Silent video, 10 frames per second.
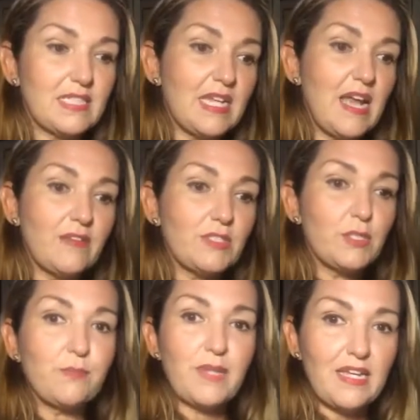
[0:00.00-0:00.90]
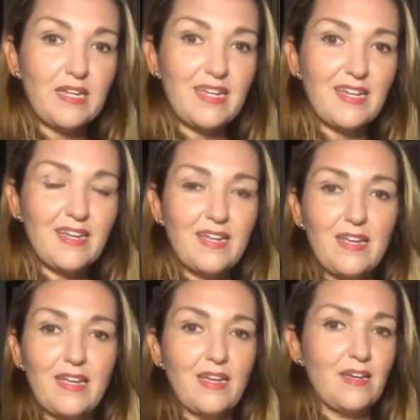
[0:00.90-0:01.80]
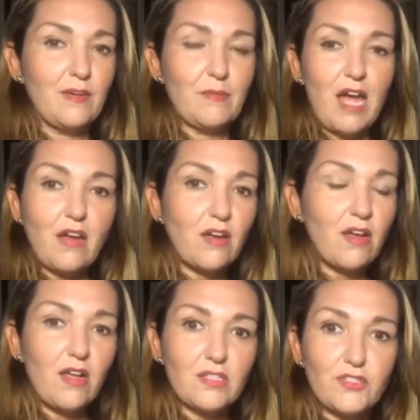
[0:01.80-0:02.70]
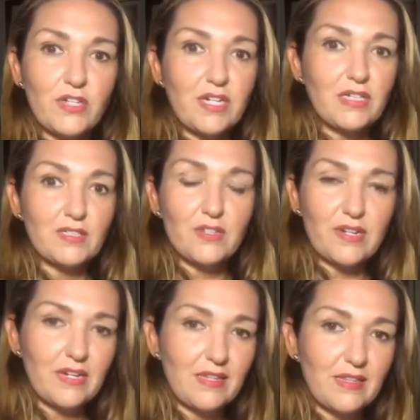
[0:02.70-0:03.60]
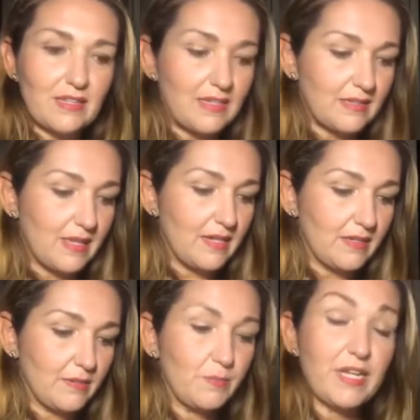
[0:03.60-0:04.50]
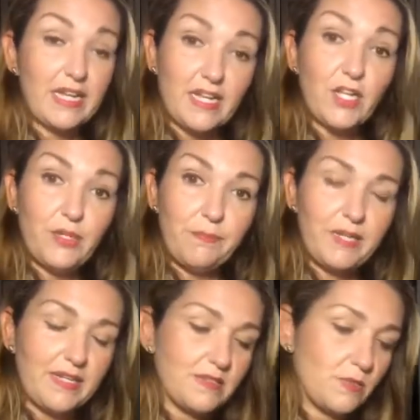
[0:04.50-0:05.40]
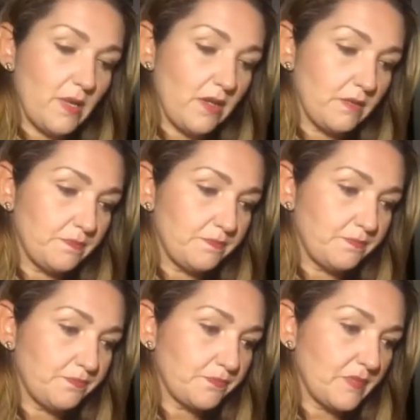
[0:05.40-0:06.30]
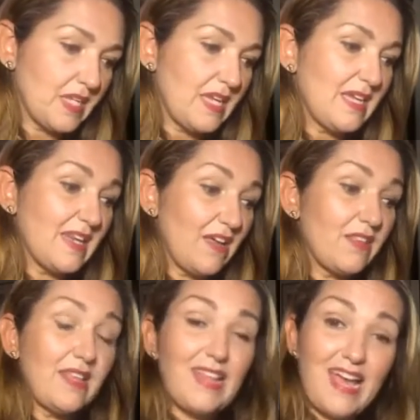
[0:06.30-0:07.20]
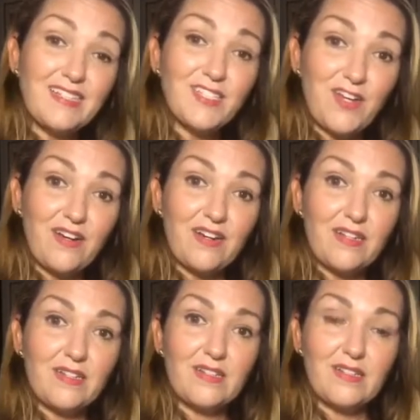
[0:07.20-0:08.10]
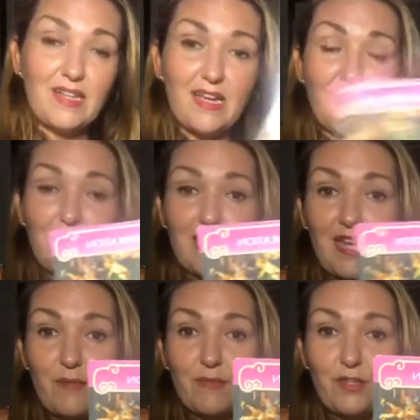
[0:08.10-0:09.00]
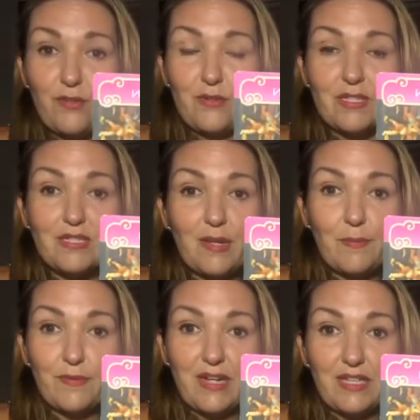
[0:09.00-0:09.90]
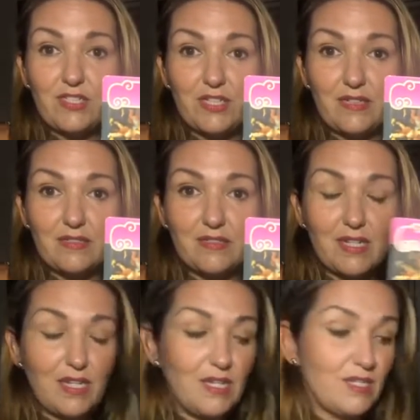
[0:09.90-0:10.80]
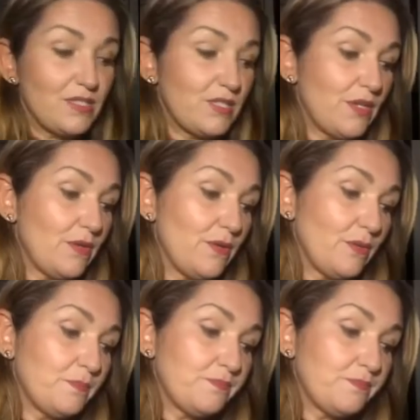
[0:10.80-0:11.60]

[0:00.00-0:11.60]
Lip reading: have to be alcohol, drugs, or anything like that, but it could be as well. Now, the last card that came through is separation. So